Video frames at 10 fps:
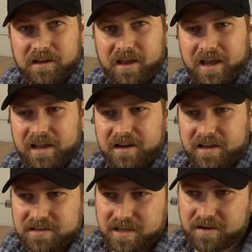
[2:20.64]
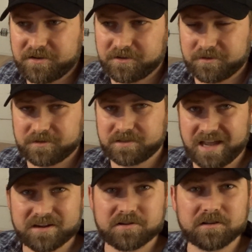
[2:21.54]
And I decided to
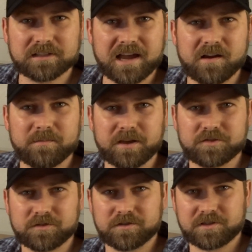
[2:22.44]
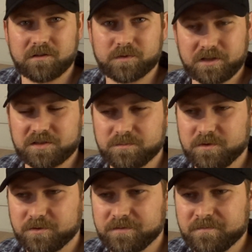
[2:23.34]
sand it all down, make sure it's all really
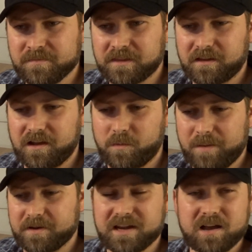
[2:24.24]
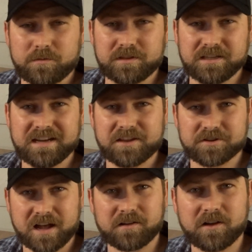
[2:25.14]
smooth, wipe it down with
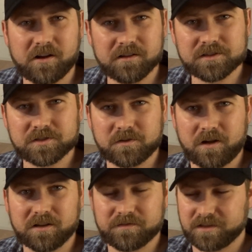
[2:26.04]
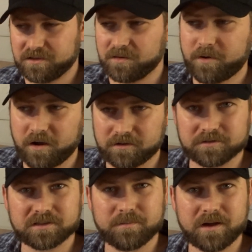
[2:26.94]
denatured alcohol so all of the little
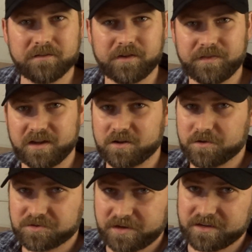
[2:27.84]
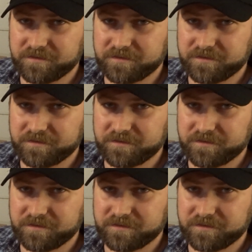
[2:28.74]
particles come off, and then go straight to